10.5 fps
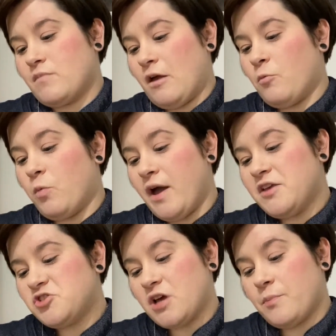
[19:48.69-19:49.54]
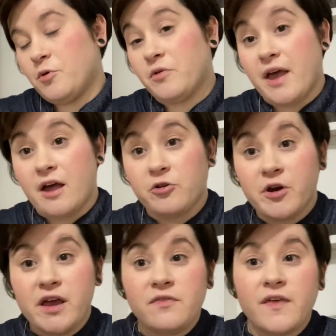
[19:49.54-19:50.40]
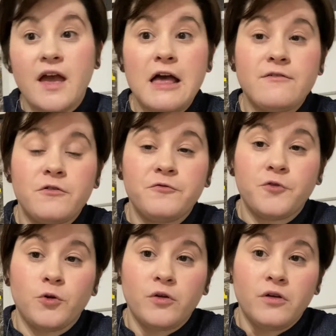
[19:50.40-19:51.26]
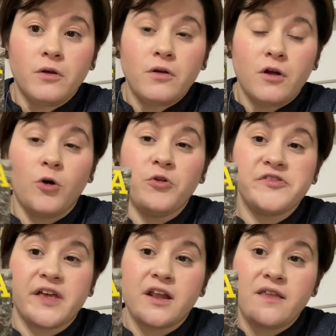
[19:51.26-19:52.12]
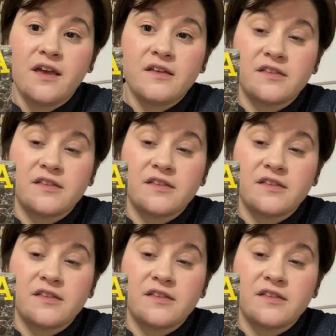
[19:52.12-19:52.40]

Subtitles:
Whitechapel Gallery. They have a whole set of these,